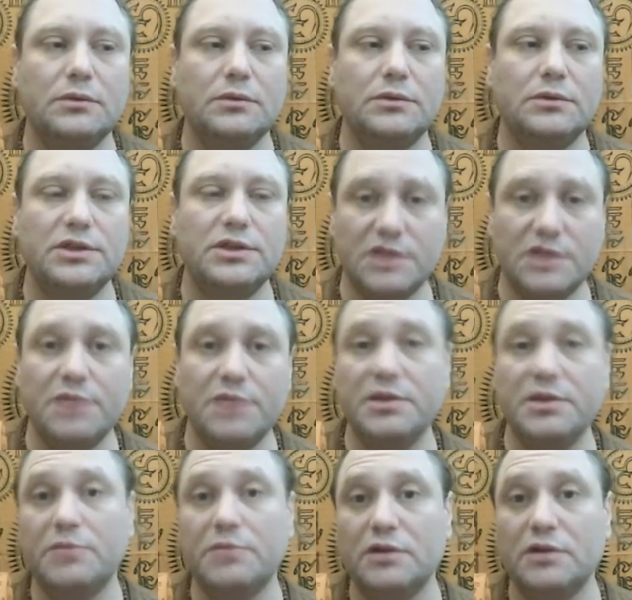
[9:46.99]
it's gonna
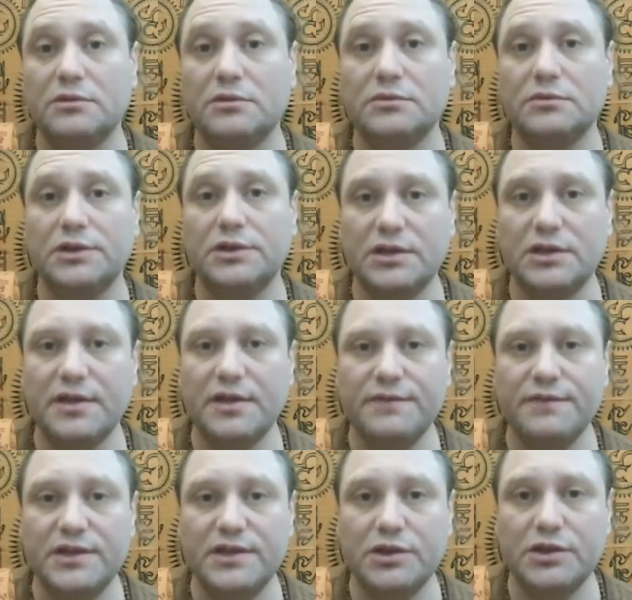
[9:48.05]
be about another
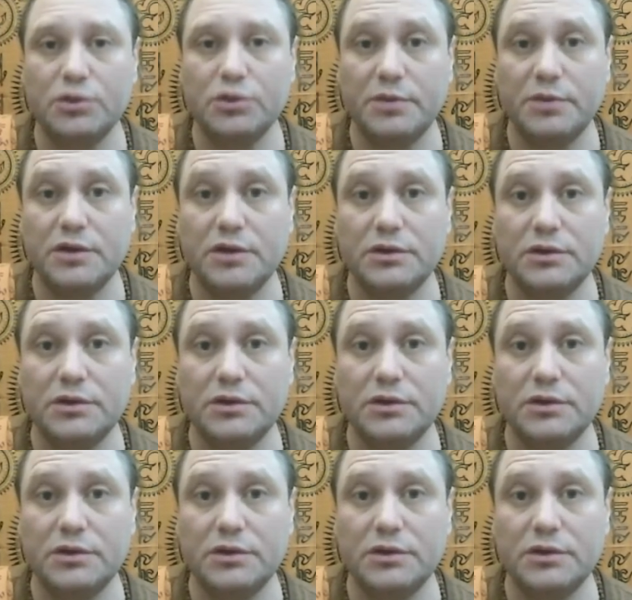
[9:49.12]
video about it.